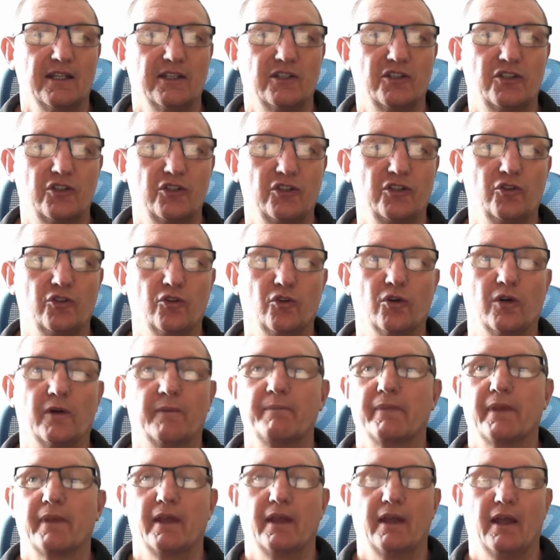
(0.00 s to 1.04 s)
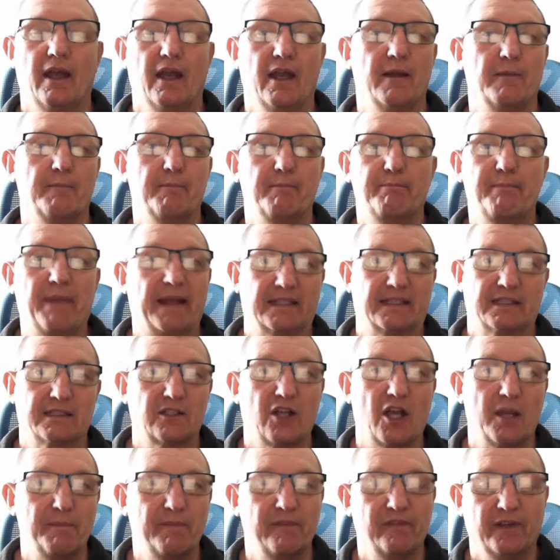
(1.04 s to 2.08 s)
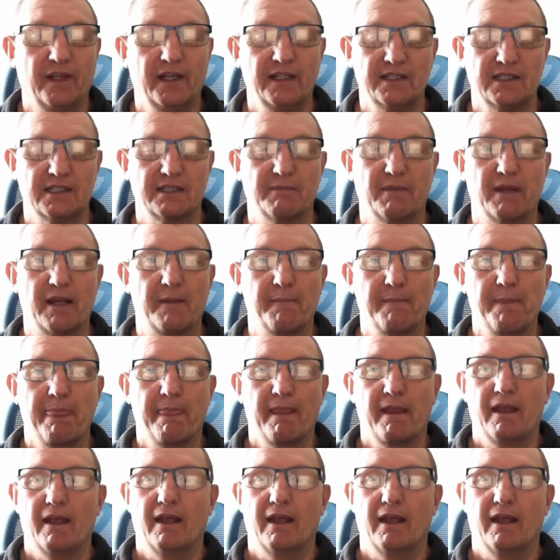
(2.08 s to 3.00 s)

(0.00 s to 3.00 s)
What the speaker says: to your best type of customer.